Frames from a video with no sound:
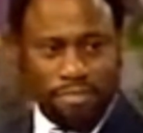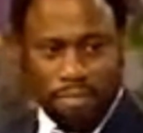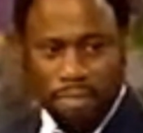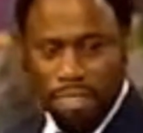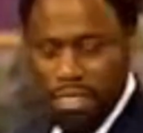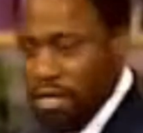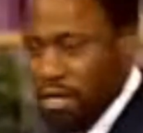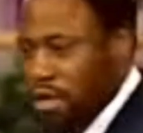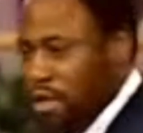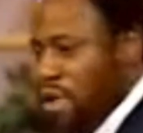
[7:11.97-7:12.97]

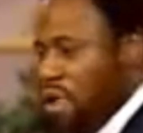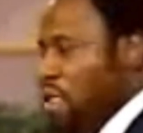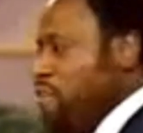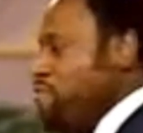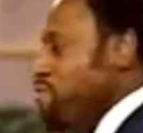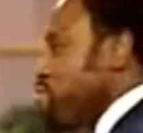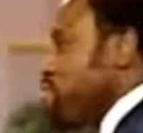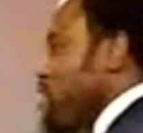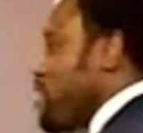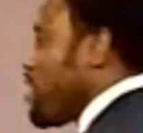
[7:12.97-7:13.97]
(no one is talking)